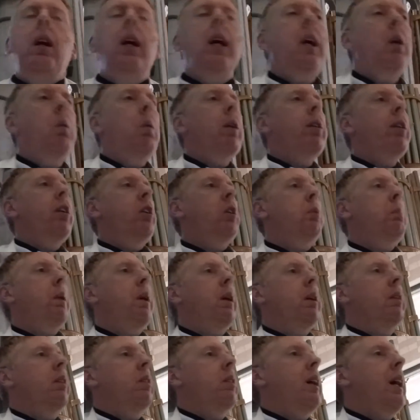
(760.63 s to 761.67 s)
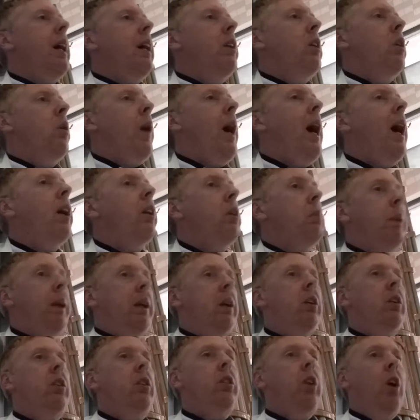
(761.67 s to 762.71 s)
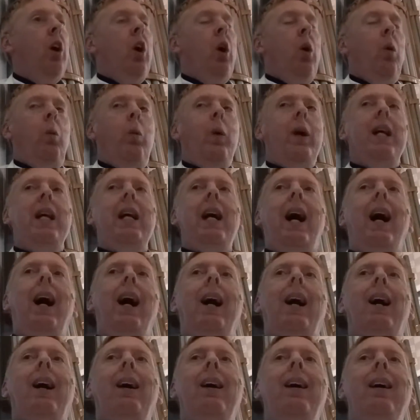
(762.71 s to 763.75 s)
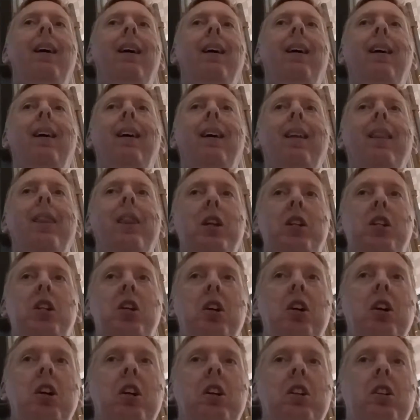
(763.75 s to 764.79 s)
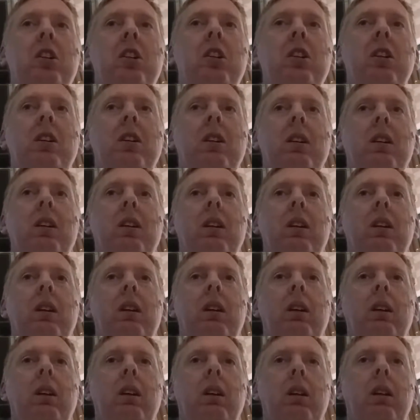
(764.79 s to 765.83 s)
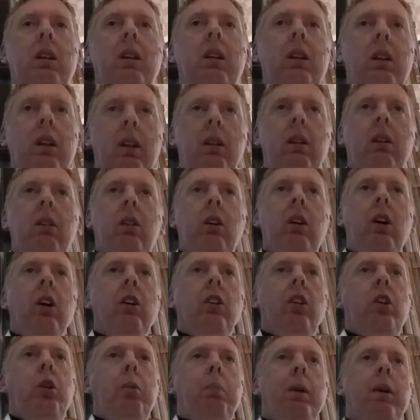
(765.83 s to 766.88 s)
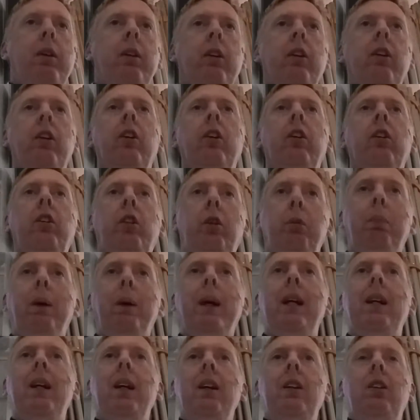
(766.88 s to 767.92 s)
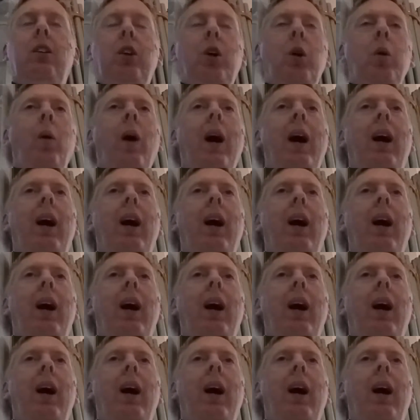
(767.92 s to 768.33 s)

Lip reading: Hear what the Spirit is saying to us because we are the church. This is God's Spirit speaking to